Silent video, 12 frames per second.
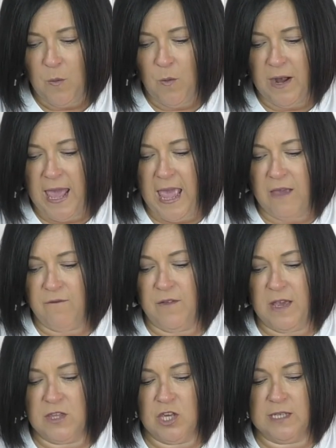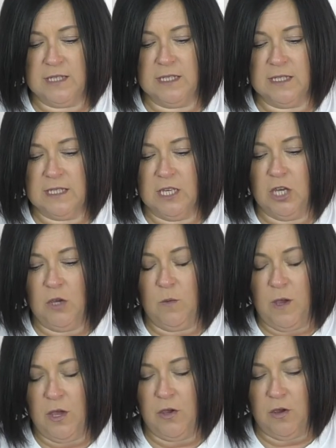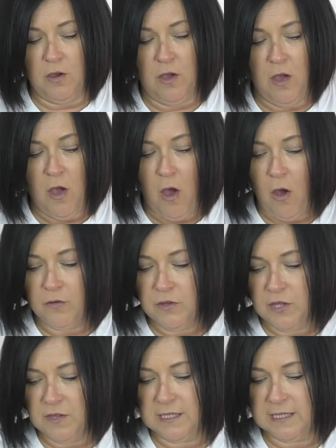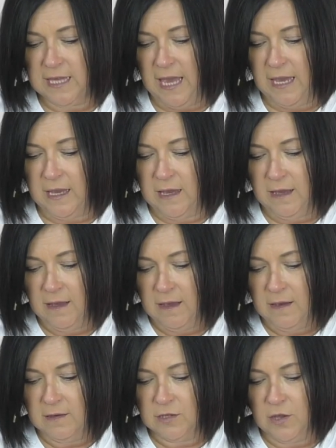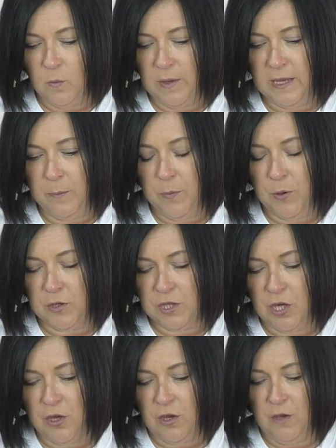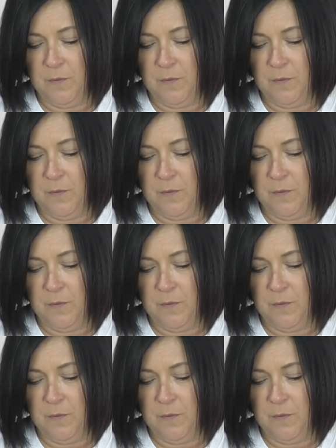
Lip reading: whatever, just to secure her onto the stick so that we can put her